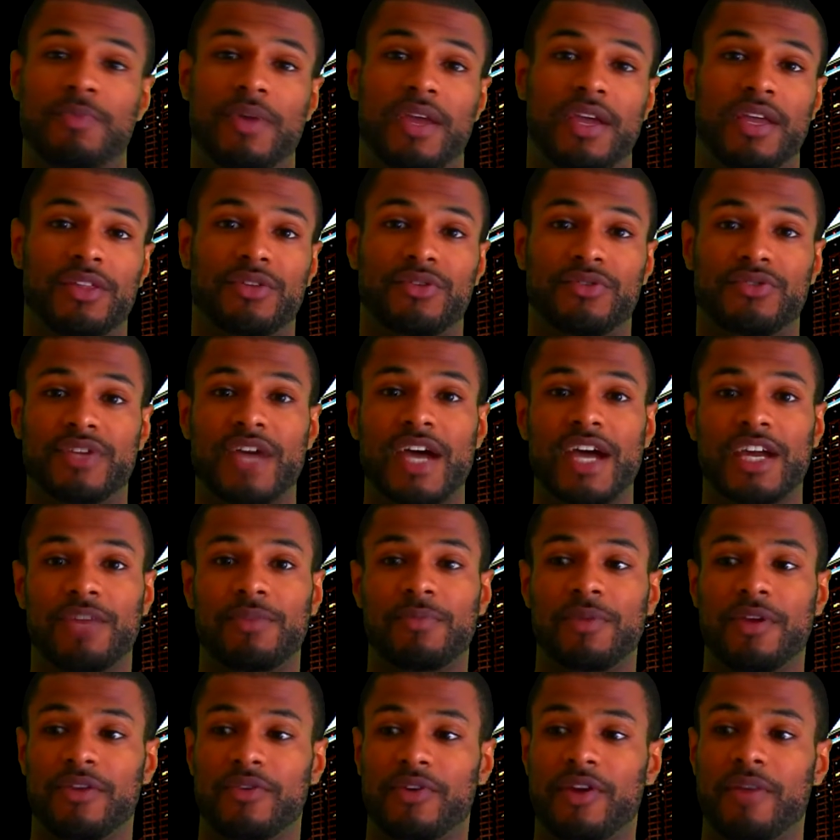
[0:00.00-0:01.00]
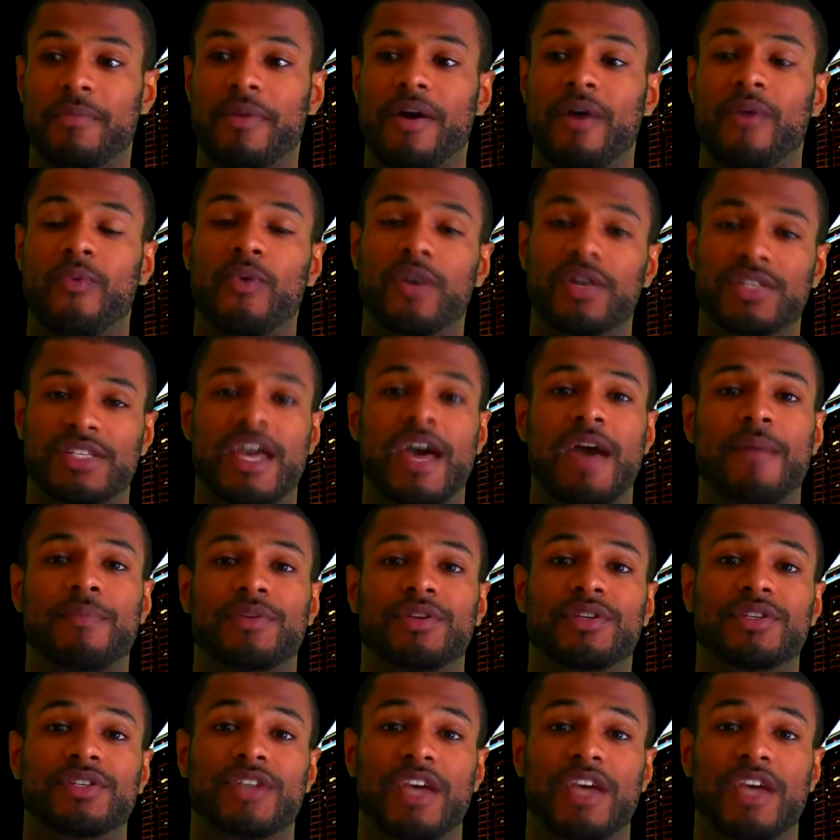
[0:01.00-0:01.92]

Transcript: make a little documentary about what's happened